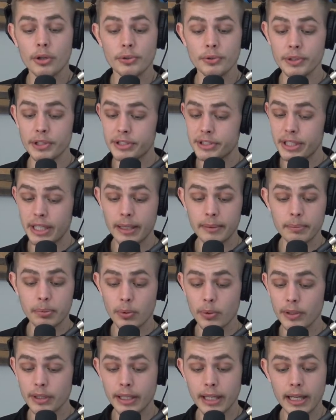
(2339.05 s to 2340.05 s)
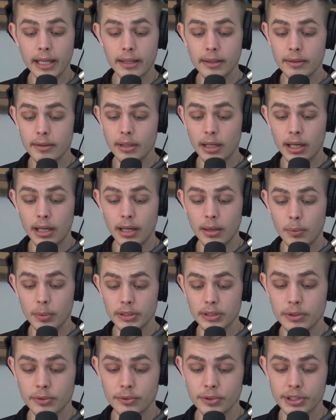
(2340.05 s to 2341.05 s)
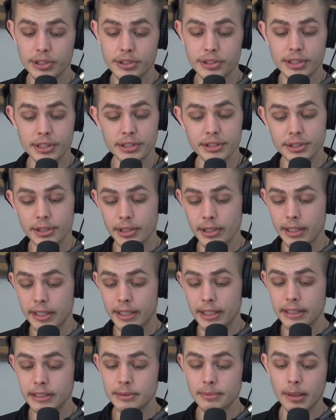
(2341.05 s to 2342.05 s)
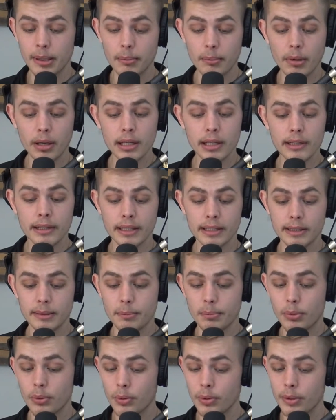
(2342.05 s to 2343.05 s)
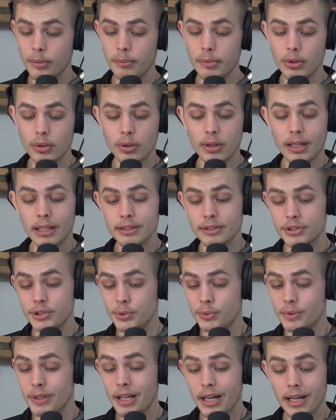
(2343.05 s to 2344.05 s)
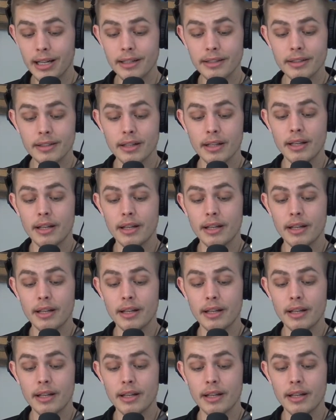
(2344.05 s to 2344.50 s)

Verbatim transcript: Rich Dad Poor Dad, uh, the rich teach their kids about money that the poor and middle class do not.